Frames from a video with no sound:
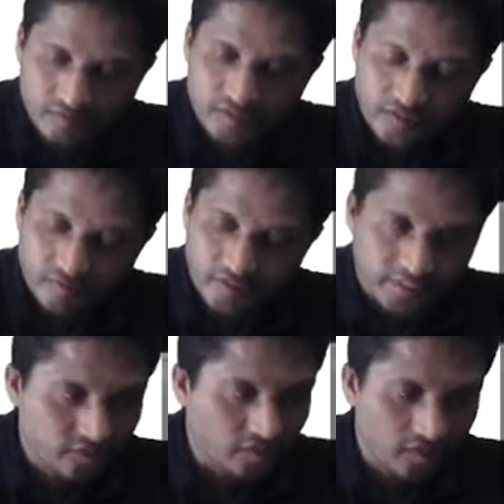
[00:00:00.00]
is equal to
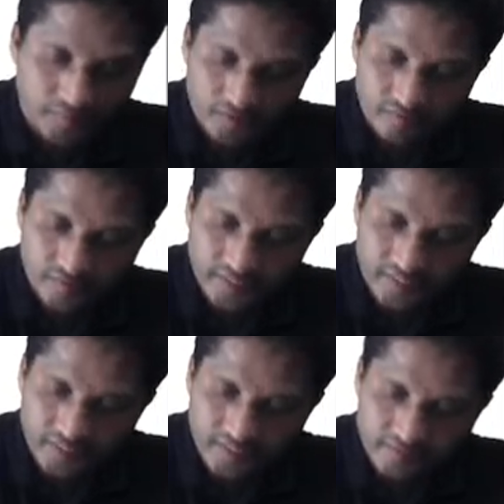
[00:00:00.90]
x to the power of
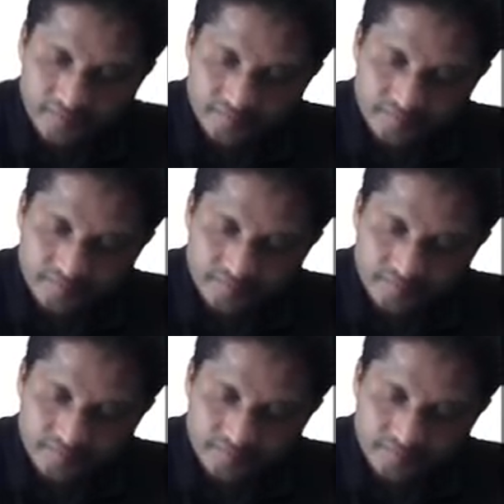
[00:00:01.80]
99